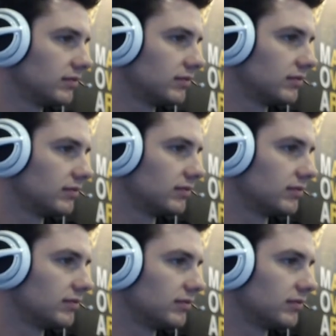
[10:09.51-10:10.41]

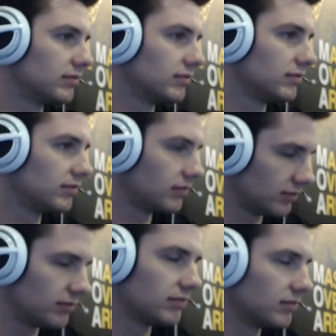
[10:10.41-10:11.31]

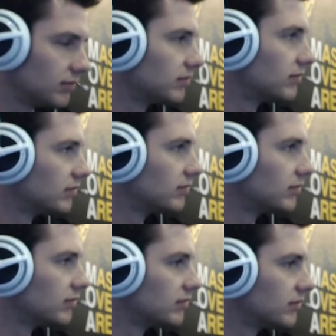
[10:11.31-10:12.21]

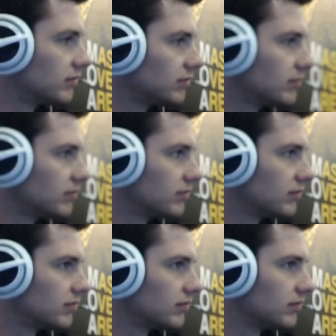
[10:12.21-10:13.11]

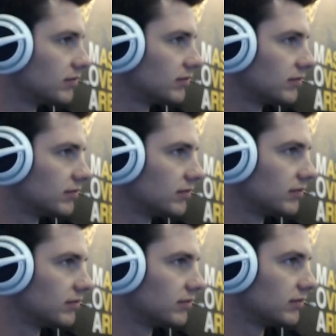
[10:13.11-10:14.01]

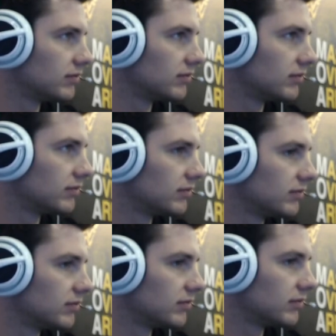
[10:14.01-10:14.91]

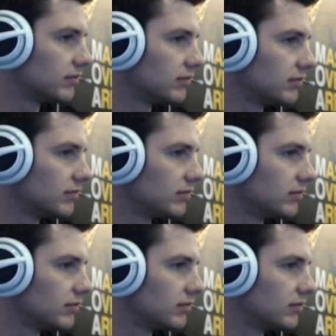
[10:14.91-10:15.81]

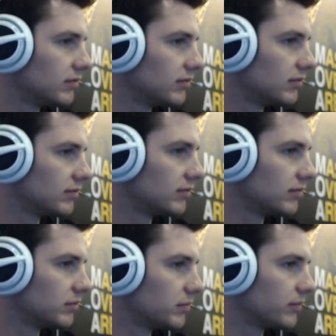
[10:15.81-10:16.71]

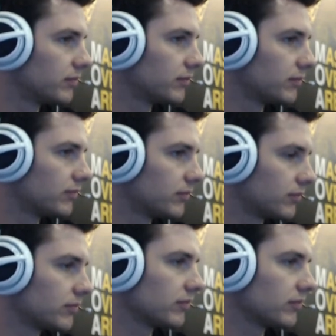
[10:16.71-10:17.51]
[no speech]